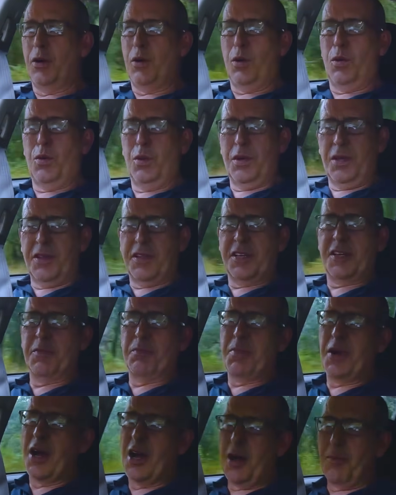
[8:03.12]
all of the
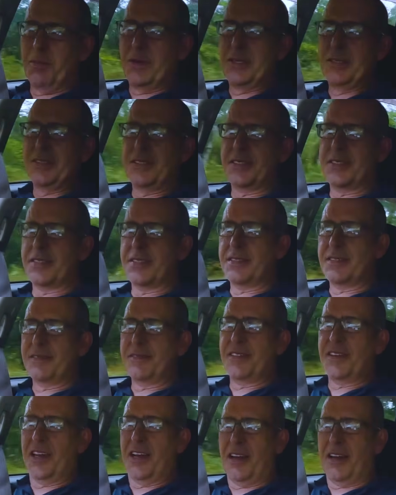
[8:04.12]
compartments
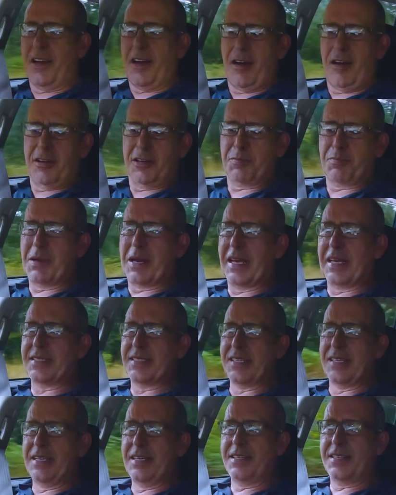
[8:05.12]
are hard
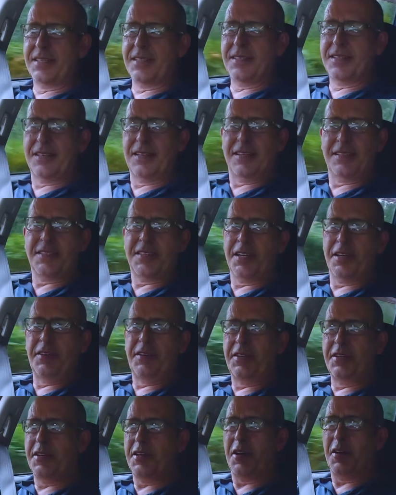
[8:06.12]
plastic, so
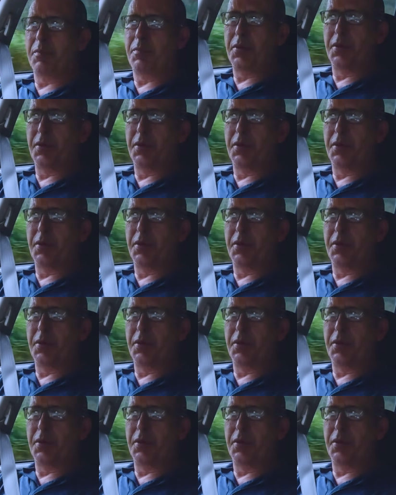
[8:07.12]
you can't